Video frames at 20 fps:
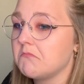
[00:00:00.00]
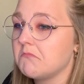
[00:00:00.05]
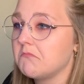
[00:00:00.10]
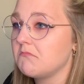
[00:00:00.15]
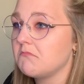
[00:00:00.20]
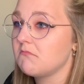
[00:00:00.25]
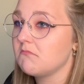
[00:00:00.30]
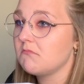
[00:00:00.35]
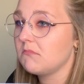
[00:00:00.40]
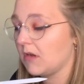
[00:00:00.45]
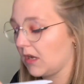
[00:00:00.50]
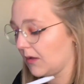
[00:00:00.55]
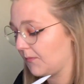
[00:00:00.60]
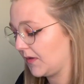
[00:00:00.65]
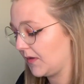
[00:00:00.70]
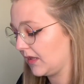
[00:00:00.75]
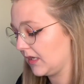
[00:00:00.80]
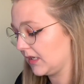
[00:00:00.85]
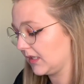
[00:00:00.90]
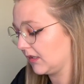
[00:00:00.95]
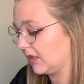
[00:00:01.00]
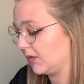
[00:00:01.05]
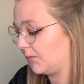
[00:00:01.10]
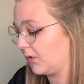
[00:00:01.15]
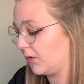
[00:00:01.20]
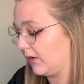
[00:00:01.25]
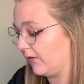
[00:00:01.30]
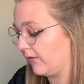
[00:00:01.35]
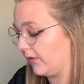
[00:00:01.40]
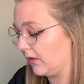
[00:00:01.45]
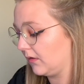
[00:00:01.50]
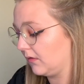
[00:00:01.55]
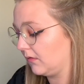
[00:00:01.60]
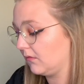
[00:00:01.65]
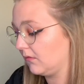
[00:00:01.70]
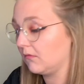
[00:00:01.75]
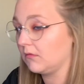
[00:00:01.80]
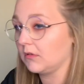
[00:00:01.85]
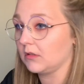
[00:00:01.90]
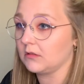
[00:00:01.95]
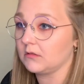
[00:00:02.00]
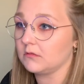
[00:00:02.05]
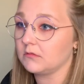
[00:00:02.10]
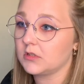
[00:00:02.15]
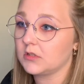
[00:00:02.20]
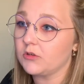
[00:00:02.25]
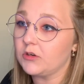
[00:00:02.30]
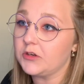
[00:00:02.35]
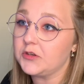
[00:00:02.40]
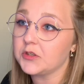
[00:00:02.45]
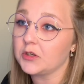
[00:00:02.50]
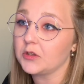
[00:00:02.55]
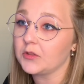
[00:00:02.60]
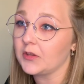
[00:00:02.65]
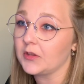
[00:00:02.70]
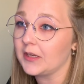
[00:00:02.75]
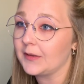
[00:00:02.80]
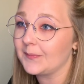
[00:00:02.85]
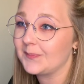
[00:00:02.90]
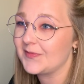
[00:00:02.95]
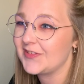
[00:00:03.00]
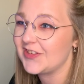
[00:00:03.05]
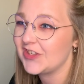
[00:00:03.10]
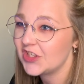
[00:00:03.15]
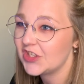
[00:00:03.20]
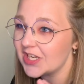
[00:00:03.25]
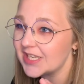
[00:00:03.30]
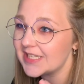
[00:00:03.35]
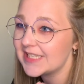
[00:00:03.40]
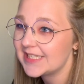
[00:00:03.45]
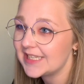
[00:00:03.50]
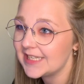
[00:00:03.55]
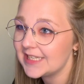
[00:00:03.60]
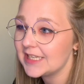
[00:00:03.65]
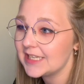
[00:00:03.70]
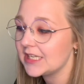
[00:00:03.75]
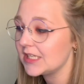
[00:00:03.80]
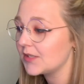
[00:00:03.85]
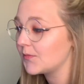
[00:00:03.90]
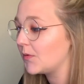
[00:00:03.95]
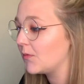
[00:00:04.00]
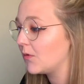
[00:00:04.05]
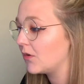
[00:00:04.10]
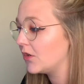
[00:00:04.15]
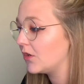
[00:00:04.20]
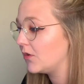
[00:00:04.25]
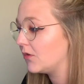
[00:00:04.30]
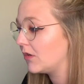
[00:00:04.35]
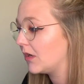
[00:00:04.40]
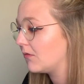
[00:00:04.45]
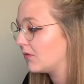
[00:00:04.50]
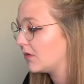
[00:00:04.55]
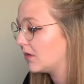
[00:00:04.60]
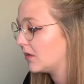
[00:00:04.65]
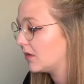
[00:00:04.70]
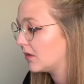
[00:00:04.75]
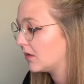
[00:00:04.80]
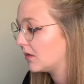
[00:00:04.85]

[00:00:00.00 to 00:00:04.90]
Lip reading: I mean, that sounds pretty fun. I'll screenshot that just in case we want to do that one.